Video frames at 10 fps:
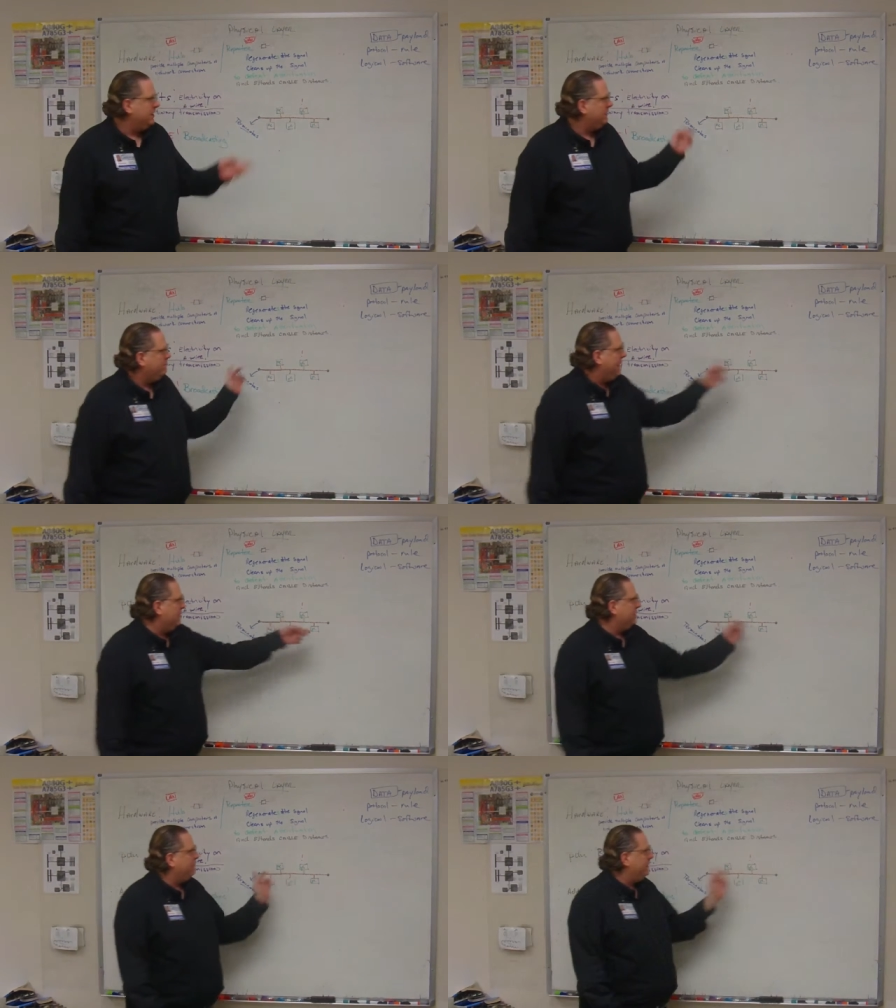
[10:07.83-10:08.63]
It doesn't
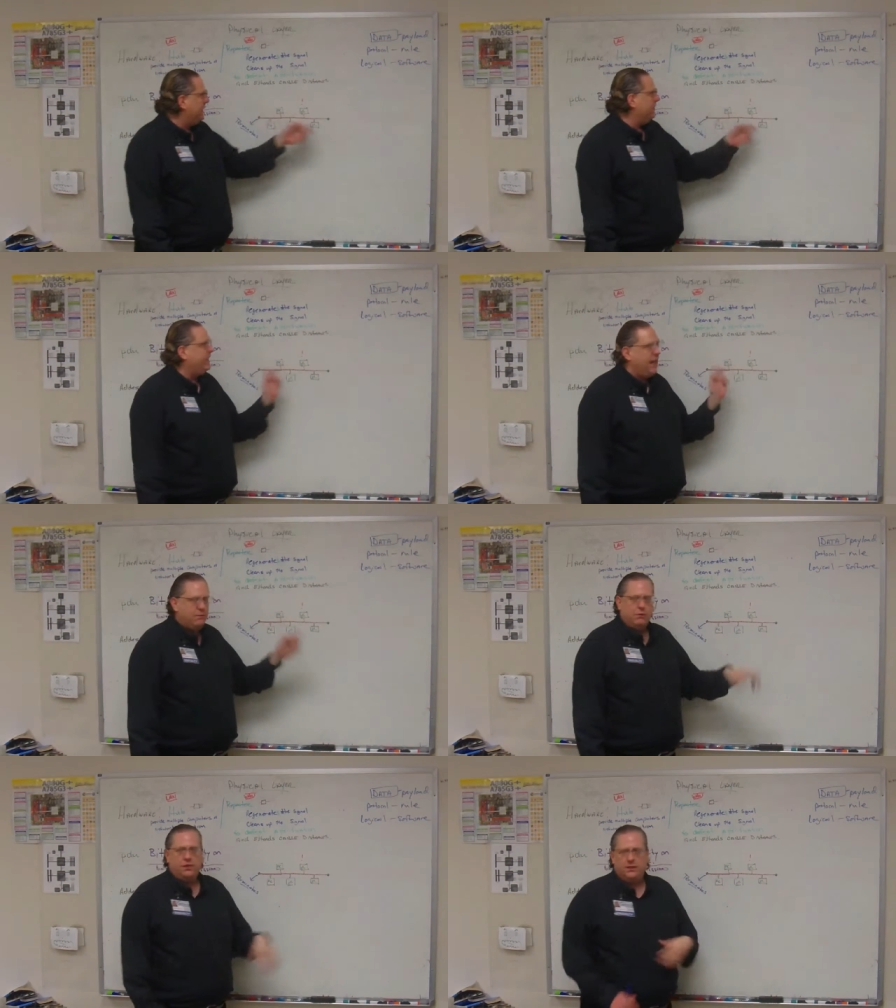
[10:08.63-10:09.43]
bounce up and down the
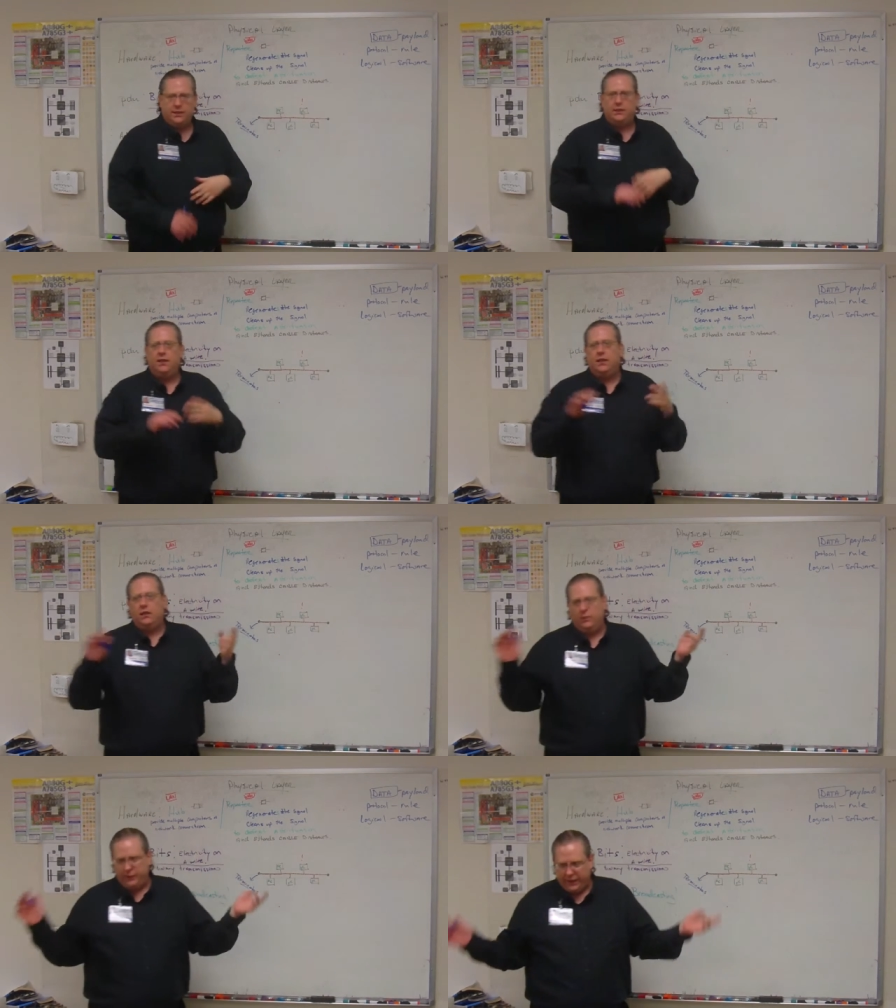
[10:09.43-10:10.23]
cable, because then
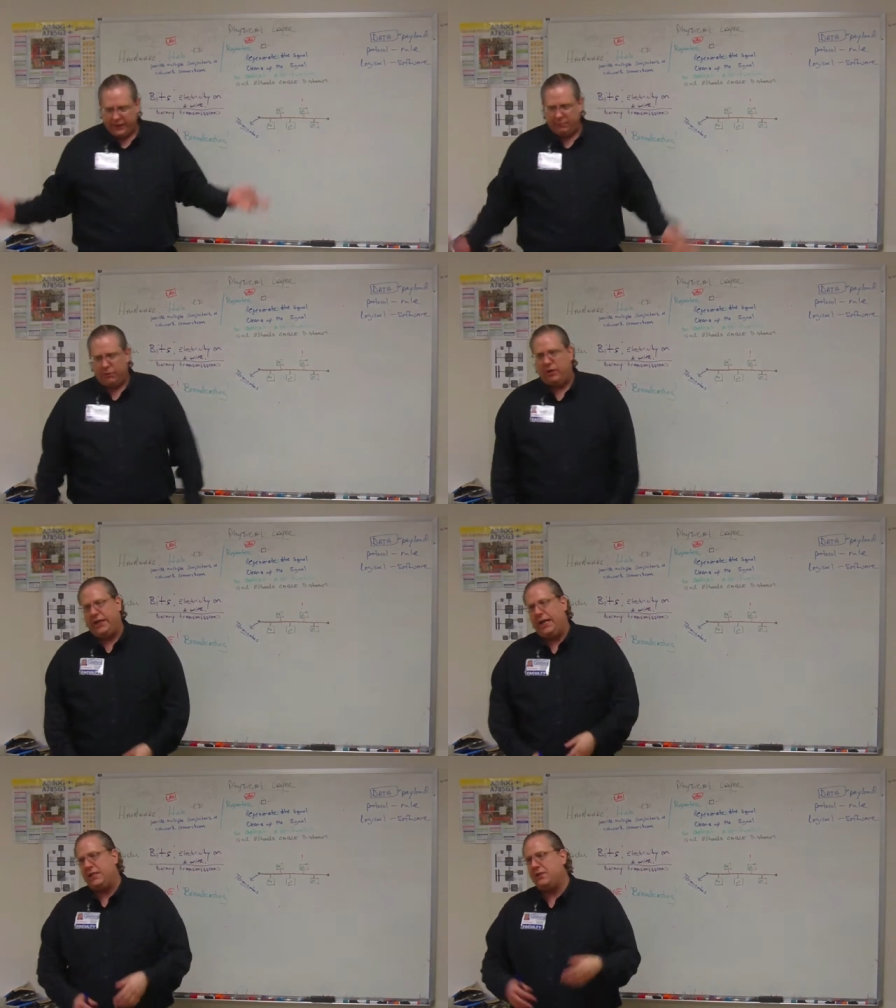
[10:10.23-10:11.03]
we can get a
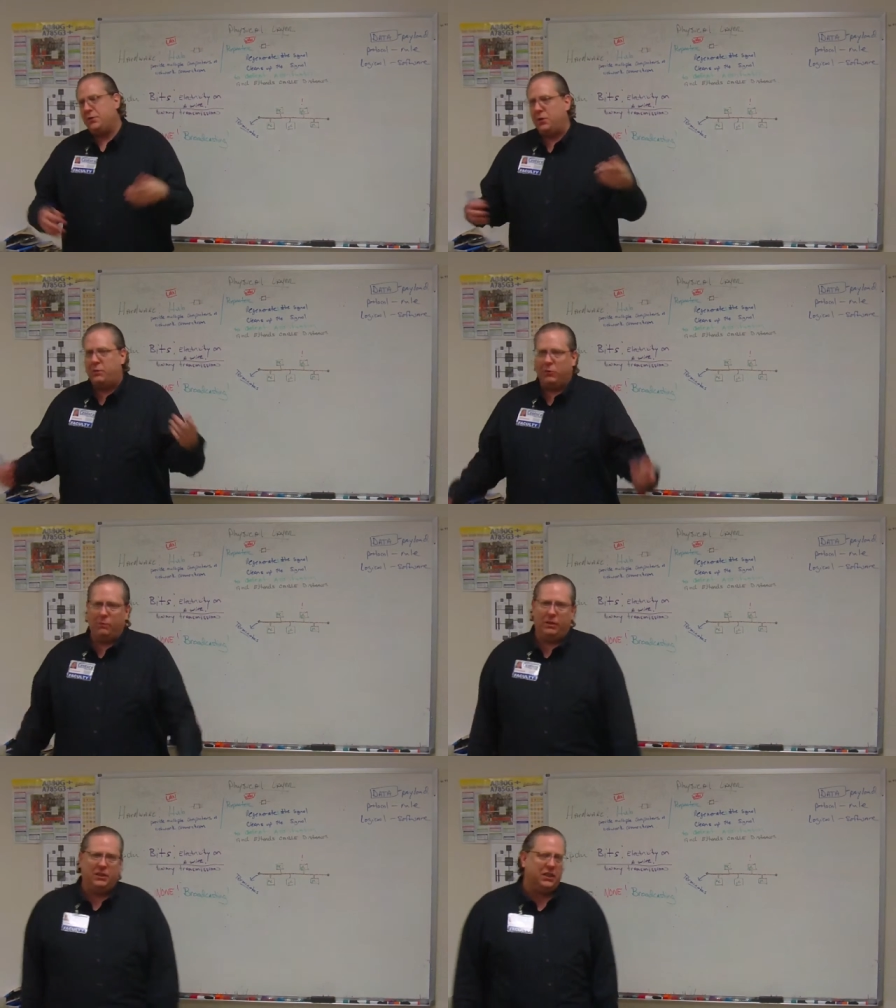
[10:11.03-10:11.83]
broadcast storm
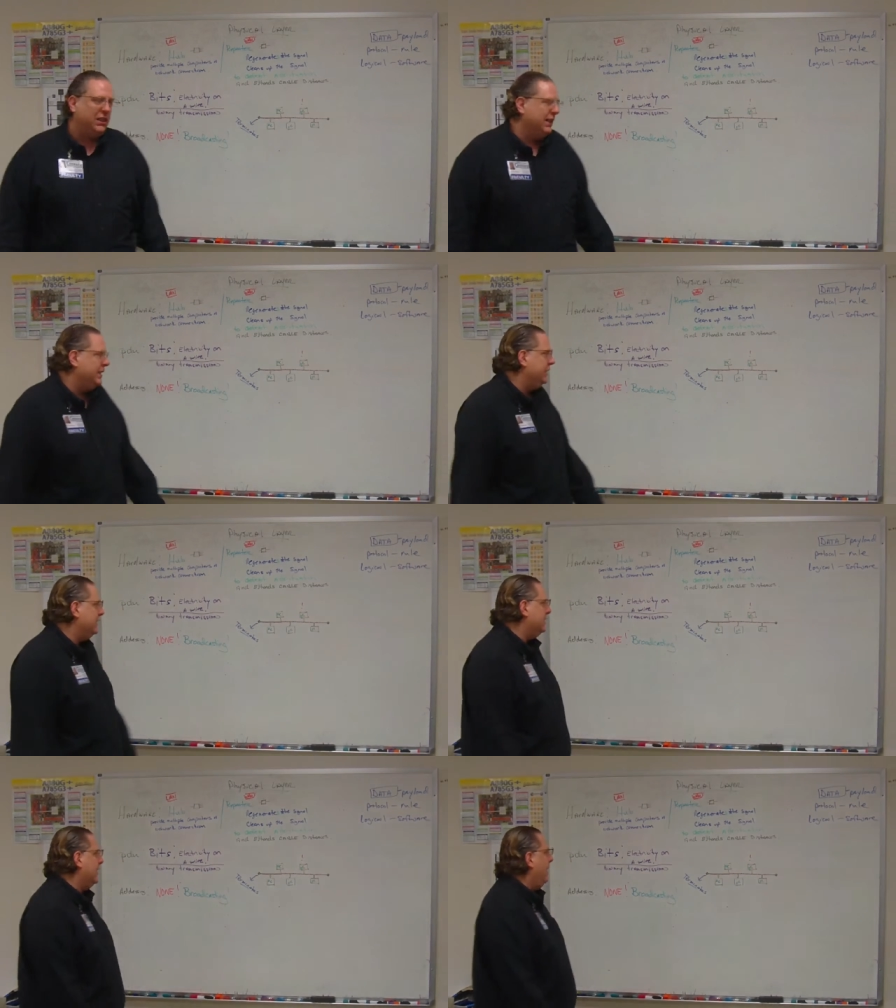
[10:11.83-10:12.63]
or a bunch of
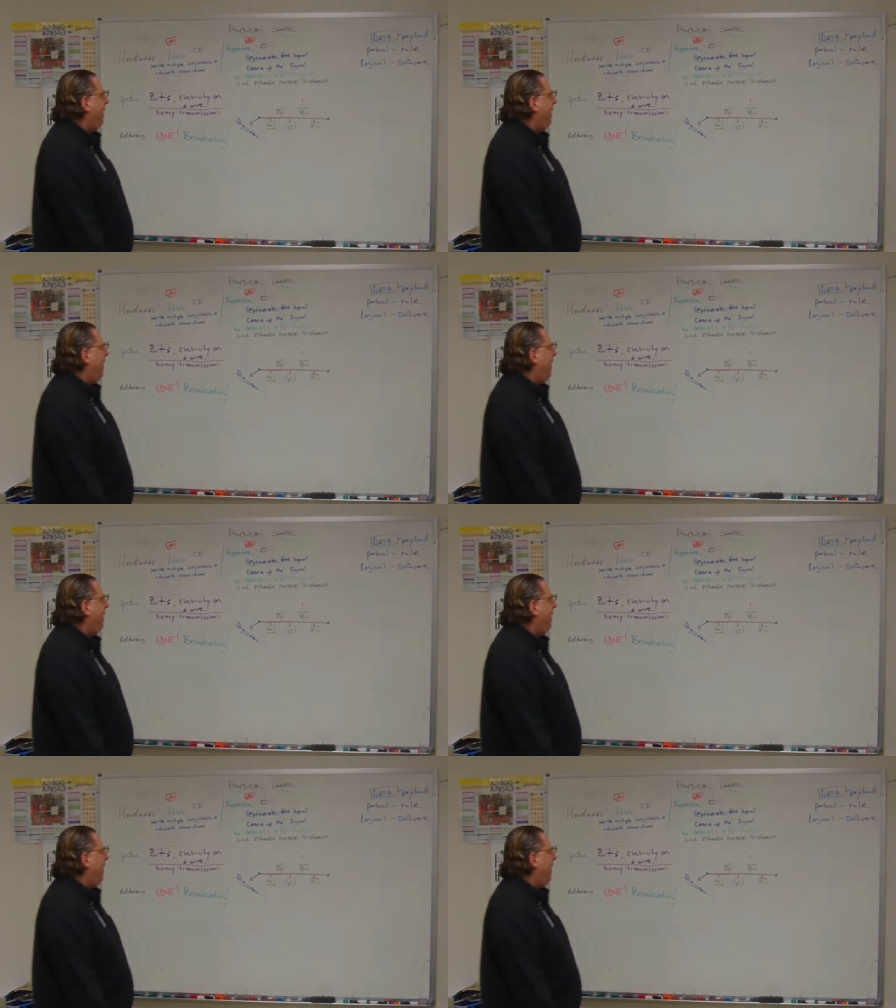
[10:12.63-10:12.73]
collisions.